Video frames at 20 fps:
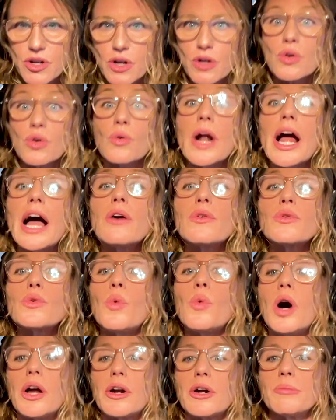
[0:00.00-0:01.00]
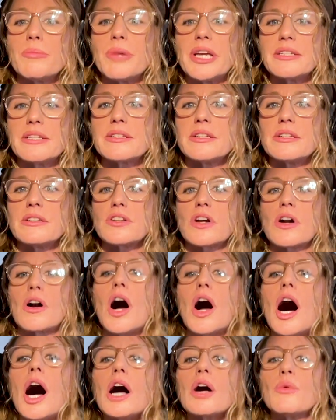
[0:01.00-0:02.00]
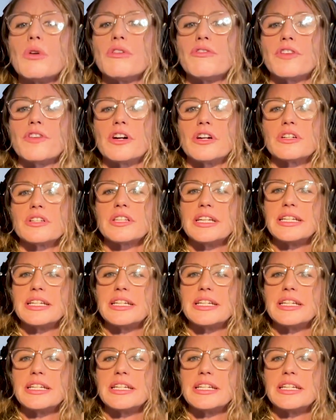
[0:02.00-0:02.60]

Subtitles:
groundwater basins, our aquifers.